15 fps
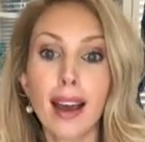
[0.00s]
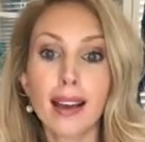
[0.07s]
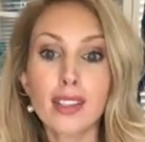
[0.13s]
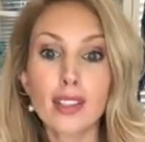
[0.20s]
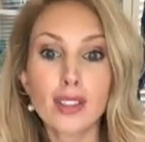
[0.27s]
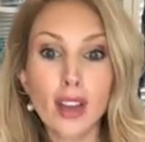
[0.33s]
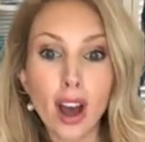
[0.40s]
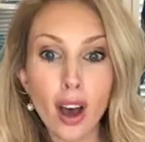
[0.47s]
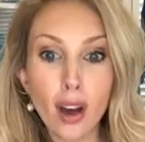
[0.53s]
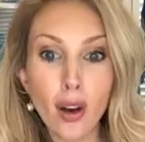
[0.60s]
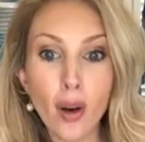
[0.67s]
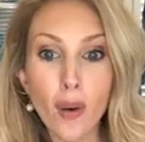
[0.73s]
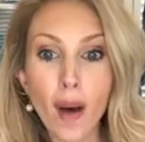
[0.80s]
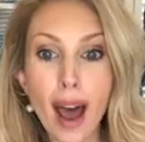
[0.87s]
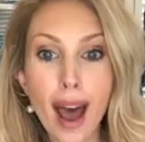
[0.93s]

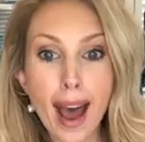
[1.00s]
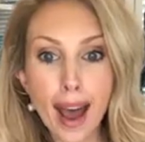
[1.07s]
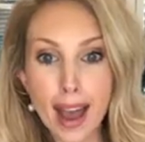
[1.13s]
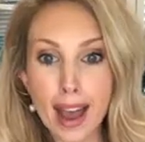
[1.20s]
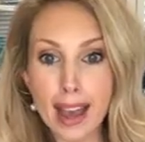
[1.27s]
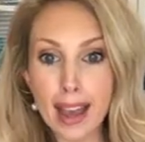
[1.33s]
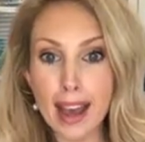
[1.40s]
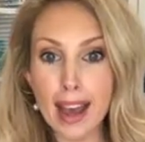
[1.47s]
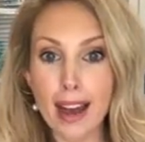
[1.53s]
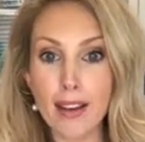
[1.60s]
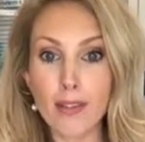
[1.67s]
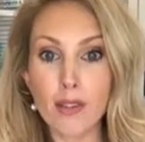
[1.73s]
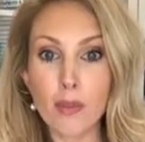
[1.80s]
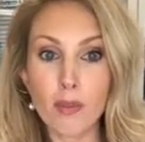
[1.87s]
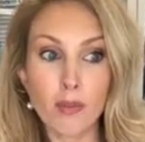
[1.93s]
So I
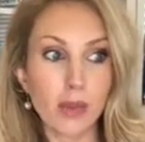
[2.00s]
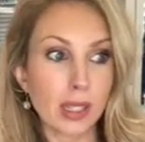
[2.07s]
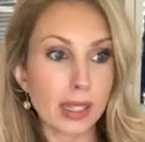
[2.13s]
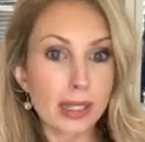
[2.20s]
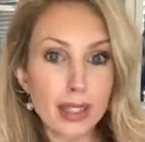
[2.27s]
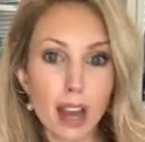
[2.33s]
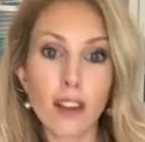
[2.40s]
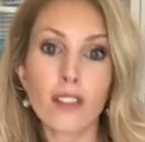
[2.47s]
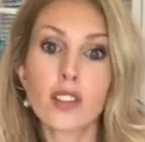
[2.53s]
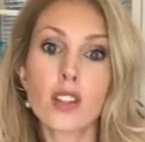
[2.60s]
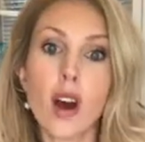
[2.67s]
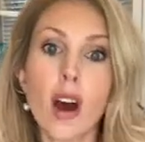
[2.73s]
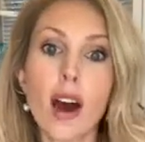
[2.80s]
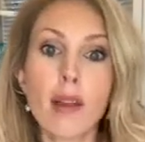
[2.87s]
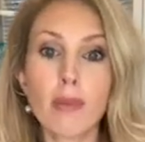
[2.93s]
have
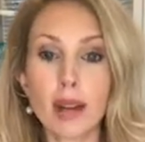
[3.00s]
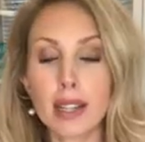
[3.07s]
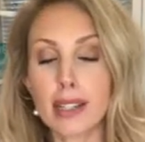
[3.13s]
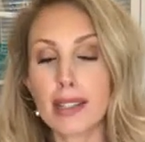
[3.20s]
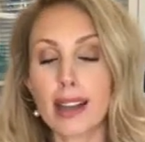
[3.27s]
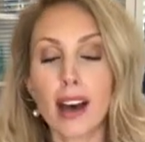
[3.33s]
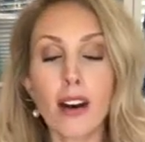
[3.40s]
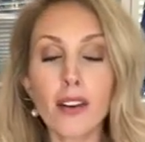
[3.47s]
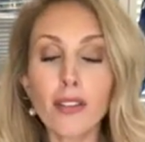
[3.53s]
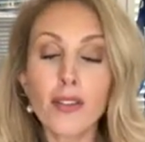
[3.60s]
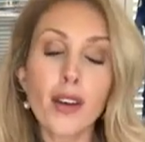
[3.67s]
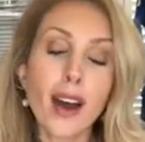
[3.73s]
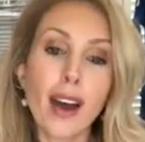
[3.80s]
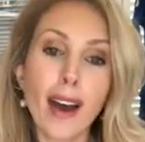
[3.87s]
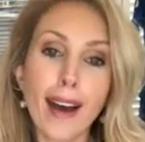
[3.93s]
self-taught
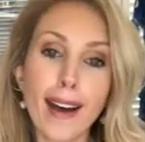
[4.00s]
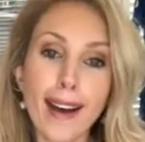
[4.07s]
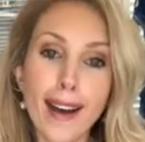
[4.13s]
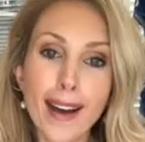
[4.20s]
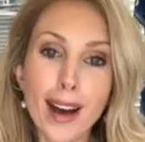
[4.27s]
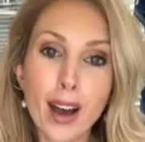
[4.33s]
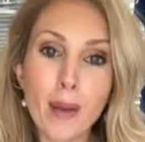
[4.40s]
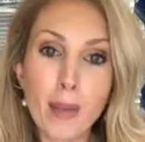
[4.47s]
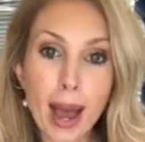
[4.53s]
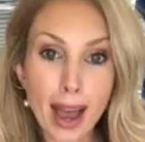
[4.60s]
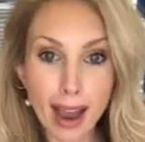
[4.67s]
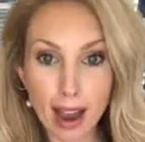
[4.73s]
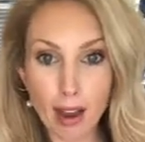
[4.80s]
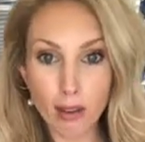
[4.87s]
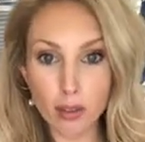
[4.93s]
myself
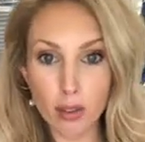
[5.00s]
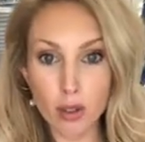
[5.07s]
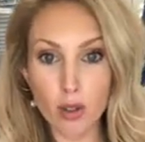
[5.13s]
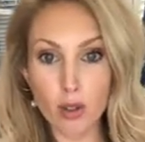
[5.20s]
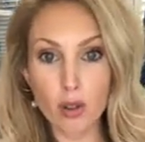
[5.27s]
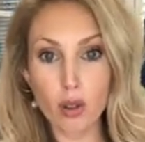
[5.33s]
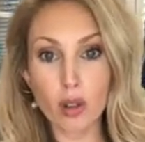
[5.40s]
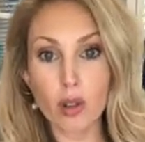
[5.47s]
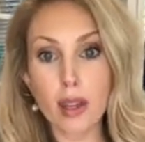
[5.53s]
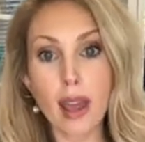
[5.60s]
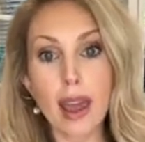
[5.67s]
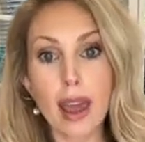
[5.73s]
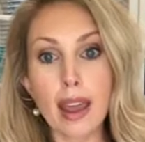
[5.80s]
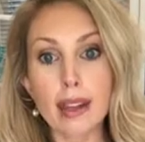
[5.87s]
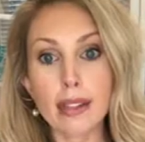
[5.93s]
how to
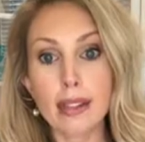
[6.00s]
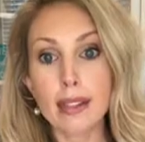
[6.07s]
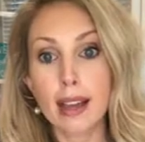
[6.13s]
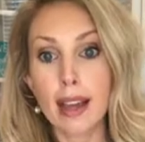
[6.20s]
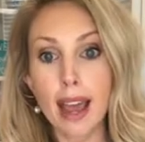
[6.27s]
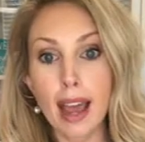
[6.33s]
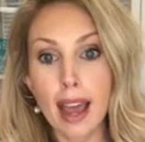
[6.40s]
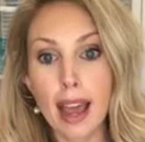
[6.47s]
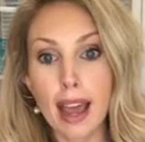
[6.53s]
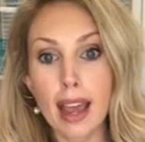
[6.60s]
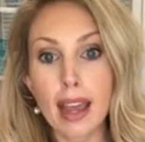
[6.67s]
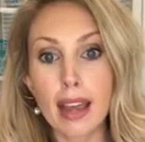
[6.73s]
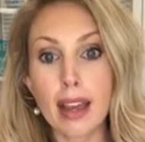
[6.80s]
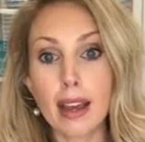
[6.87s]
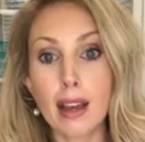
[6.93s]
create
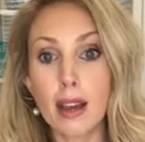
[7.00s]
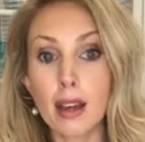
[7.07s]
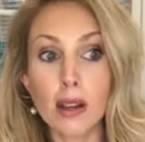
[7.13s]
a